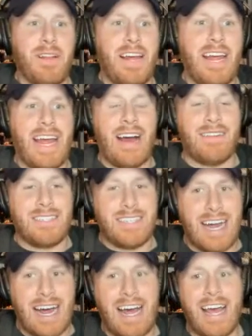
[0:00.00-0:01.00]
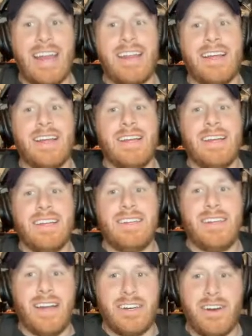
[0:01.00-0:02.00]
playing outside.
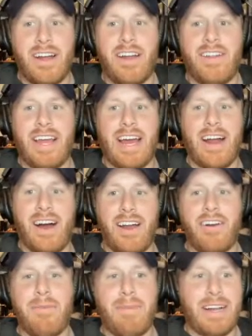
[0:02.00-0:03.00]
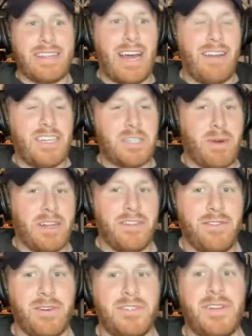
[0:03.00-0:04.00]
They got Hunter and Bogdanovich spreading
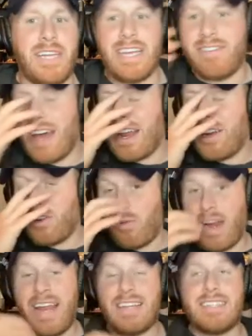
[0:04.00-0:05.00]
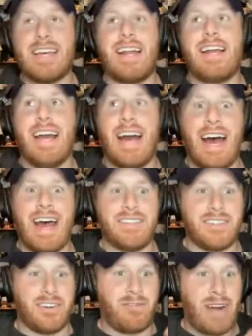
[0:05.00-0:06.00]
the floor too. Like, they've got a great set of
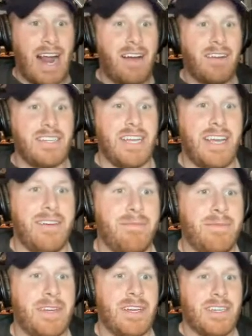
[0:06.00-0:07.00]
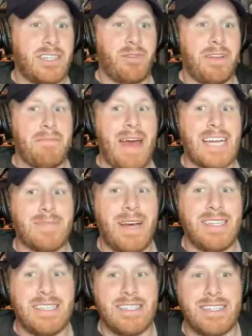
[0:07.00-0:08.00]
guys around him to really
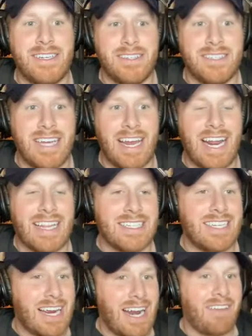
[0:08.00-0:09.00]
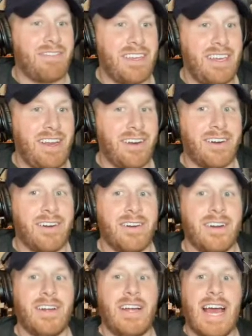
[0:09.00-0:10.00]
maximize his skill set. And the second half of the
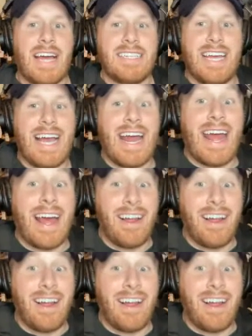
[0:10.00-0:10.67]
year, as they got